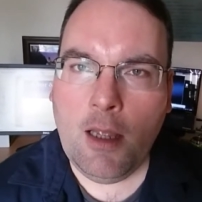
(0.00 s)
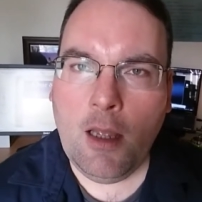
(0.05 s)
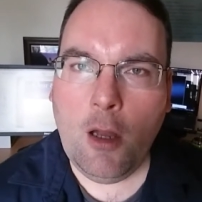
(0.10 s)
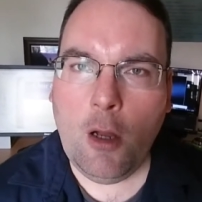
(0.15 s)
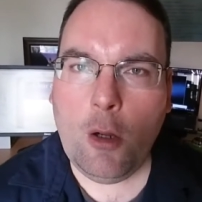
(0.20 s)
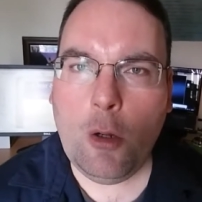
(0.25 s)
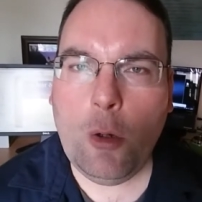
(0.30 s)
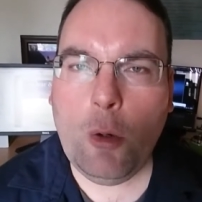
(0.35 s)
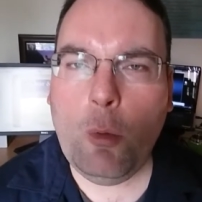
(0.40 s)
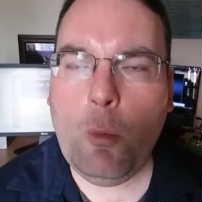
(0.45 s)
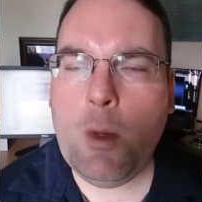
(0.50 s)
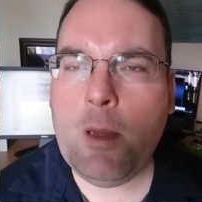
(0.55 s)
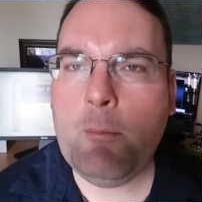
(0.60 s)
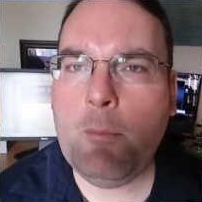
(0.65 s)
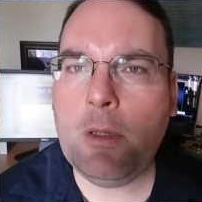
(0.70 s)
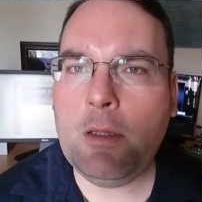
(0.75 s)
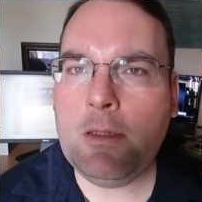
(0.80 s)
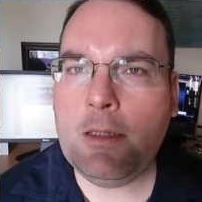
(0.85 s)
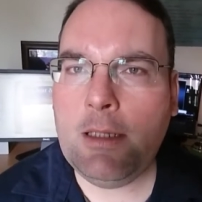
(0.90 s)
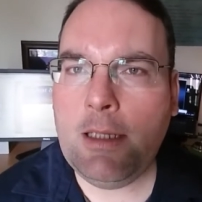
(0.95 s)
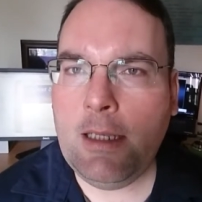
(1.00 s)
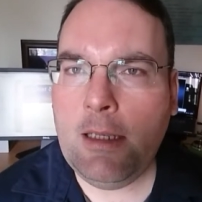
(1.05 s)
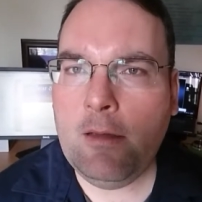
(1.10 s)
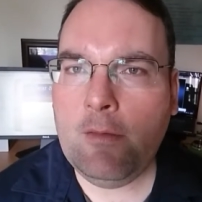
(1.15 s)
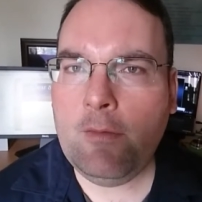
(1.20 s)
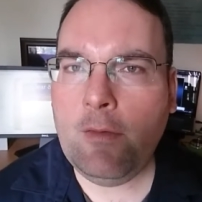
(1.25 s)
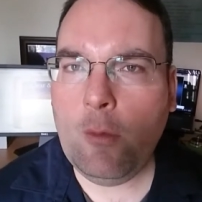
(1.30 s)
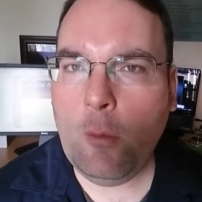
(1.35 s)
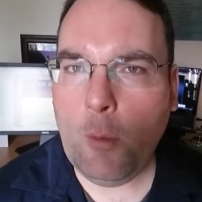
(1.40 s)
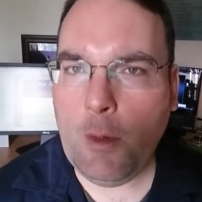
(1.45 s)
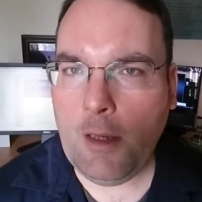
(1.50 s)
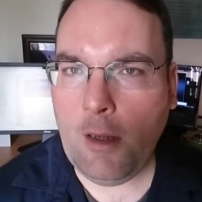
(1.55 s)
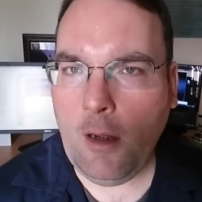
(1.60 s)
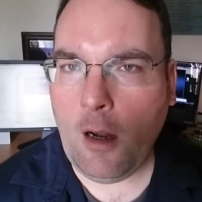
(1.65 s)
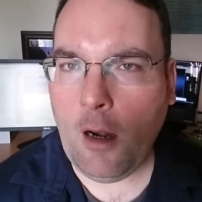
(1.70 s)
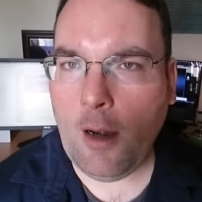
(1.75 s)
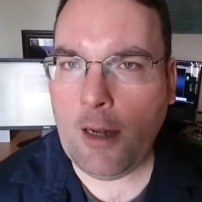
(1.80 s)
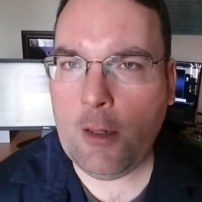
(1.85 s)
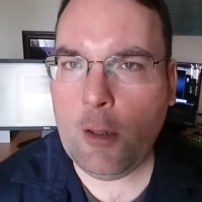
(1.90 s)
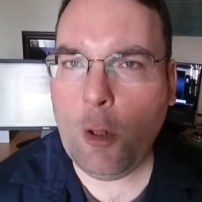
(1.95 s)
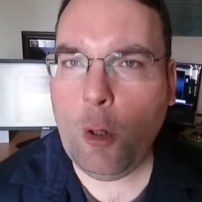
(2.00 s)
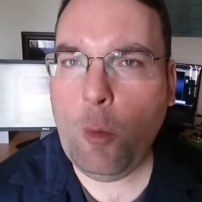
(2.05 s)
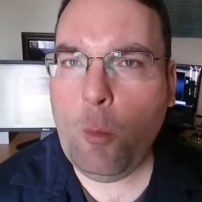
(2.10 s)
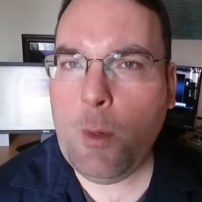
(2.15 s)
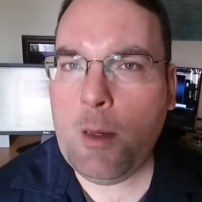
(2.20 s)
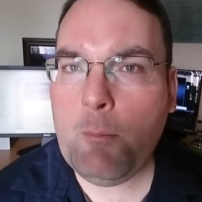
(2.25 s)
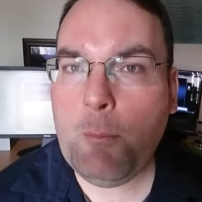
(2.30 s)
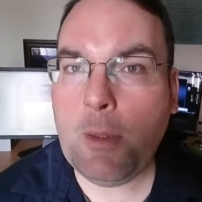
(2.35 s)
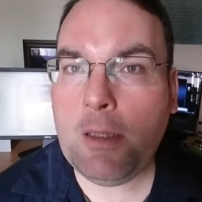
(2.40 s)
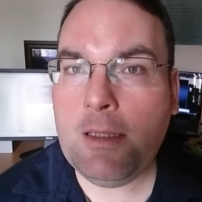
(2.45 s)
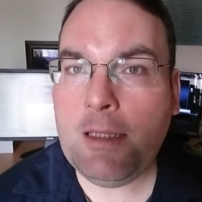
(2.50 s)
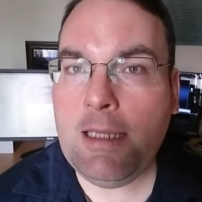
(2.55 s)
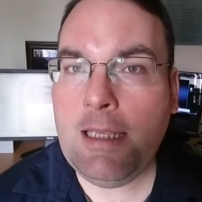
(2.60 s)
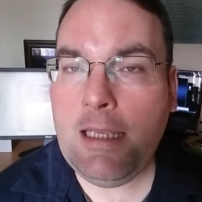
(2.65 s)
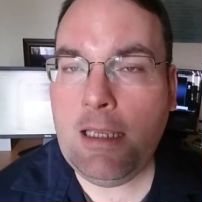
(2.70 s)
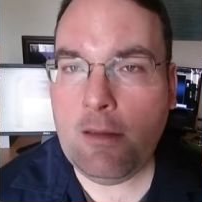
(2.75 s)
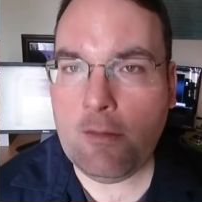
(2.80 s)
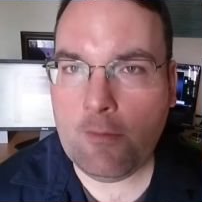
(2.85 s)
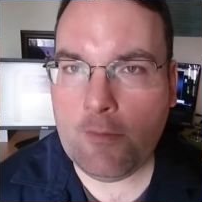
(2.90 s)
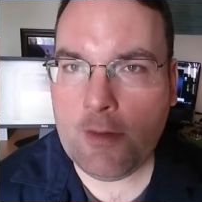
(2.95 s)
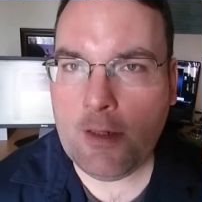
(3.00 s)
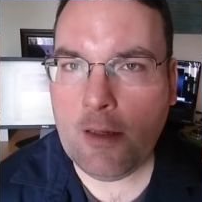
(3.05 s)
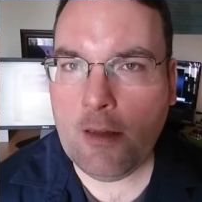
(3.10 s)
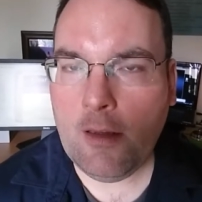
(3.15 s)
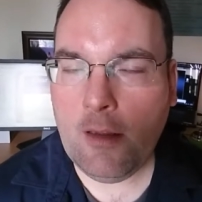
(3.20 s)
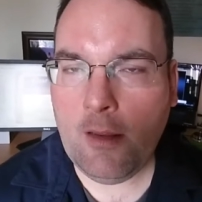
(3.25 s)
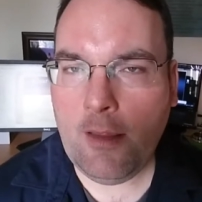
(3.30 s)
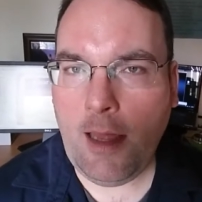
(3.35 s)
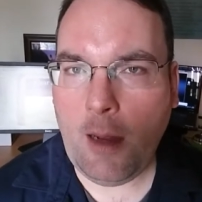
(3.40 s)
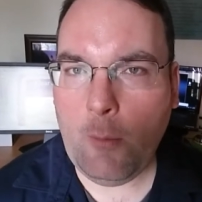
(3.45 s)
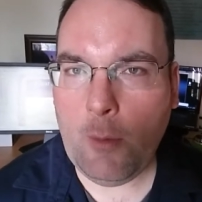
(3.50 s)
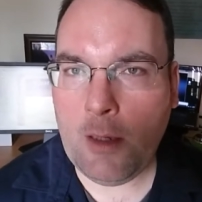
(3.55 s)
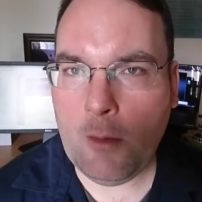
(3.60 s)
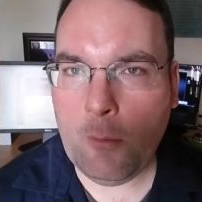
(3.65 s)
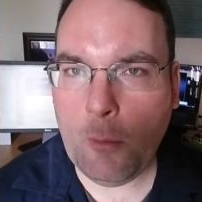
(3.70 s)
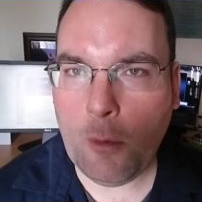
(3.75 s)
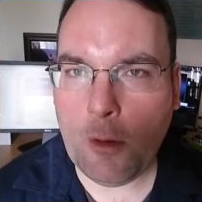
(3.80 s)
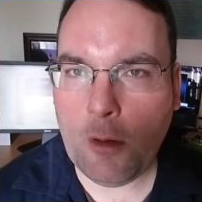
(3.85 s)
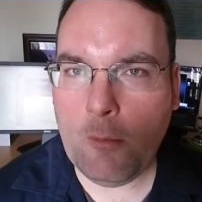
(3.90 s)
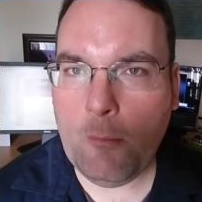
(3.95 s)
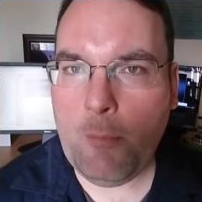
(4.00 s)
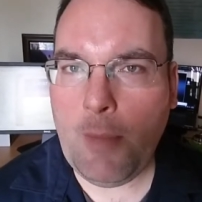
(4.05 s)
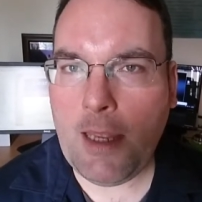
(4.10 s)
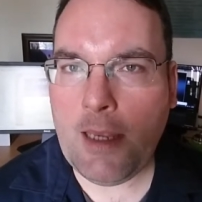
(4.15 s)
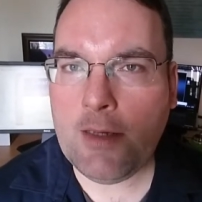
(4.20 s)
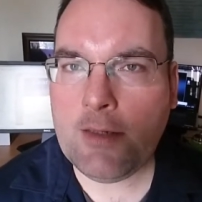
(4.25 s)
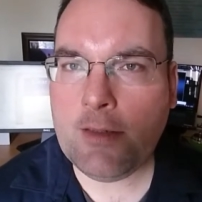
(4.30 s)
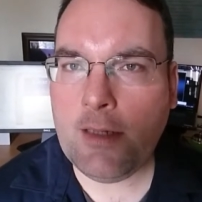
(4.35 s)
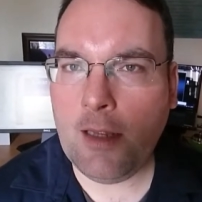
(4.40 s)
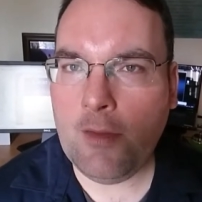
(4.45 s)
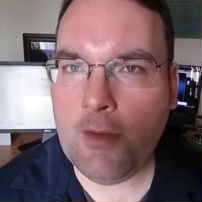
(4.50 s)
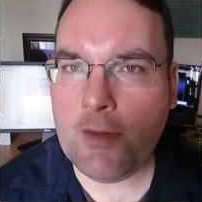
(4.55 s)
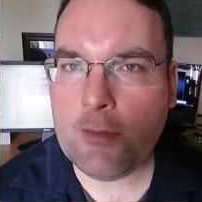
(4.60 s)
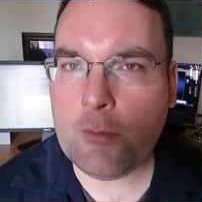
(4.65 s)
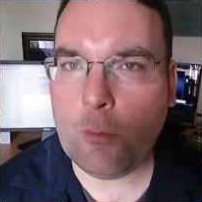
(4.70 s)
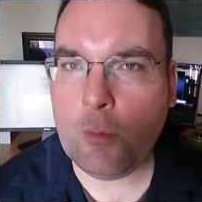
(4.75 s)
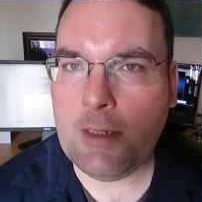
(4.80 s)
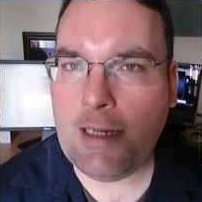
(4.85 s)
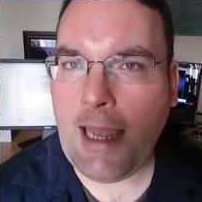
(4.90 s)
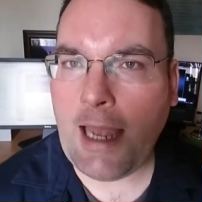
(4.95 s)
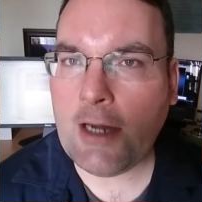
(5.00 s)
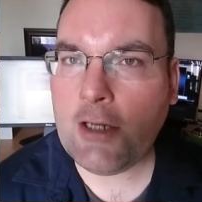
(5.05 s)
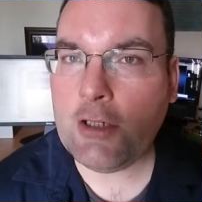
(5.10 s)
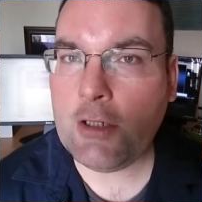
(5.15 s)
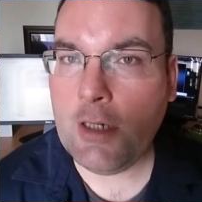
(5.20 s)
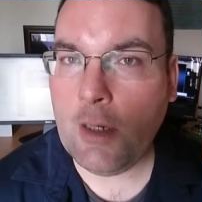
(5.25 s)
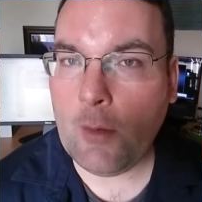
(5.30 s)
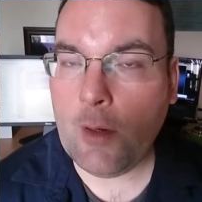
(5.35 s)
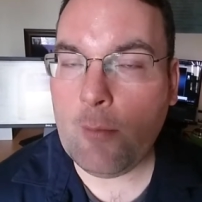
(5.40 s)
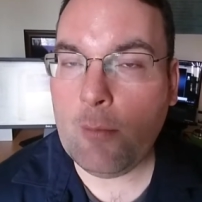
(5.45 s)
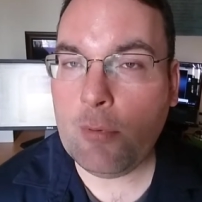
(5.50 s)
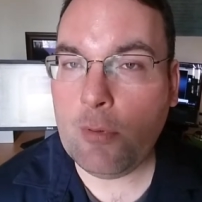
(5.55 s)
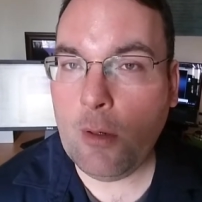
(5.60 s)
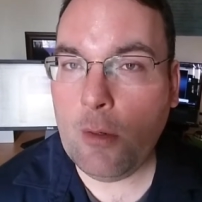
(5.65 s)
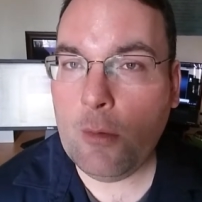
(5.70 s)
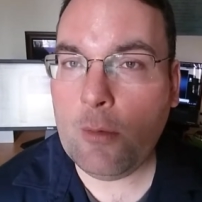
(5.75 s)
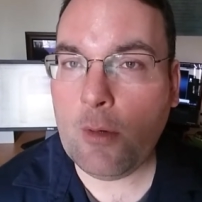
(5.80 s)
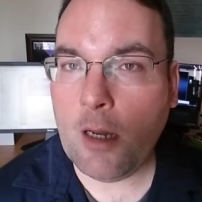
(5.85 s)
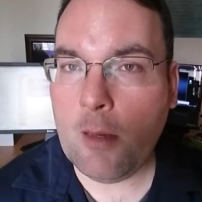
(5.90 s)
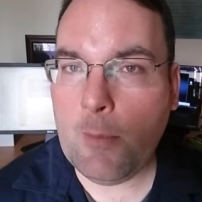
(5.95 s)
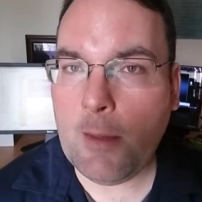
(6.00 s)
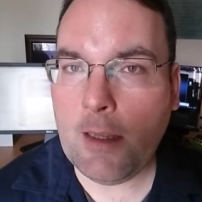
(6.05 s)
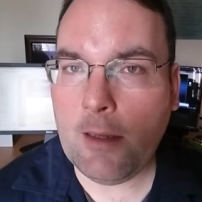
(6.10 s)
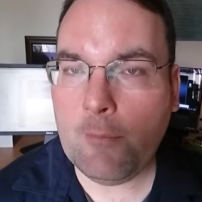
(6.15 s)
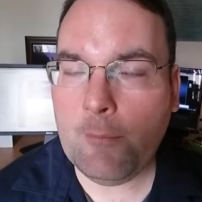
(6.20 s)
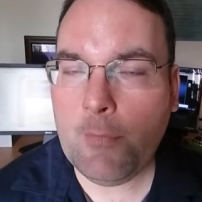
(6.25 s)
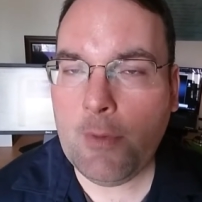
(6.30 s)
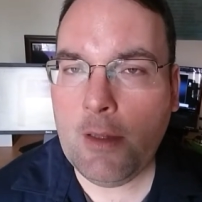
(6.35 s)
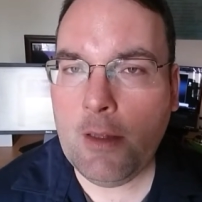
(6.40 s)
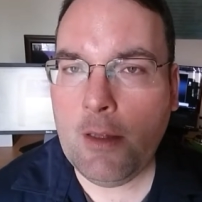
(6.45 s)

who we believe we are and who we believed that we were based on this reactionary programming